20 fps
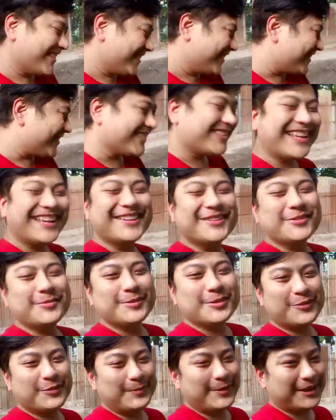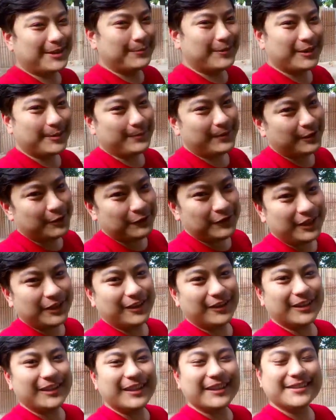So thank you so much for making me a part of the day.
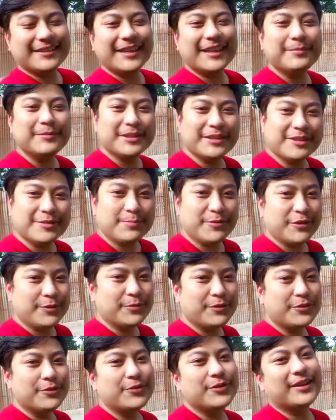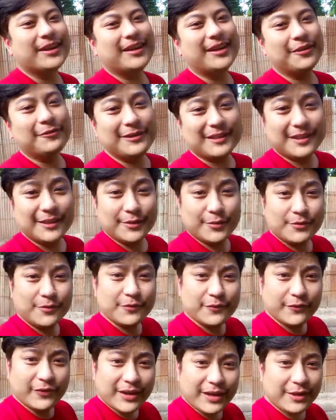Until next time, this is PRIYAM GURUNG, and I will see you
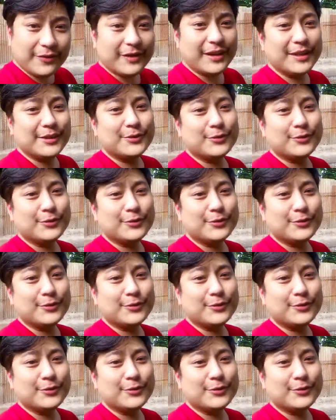very very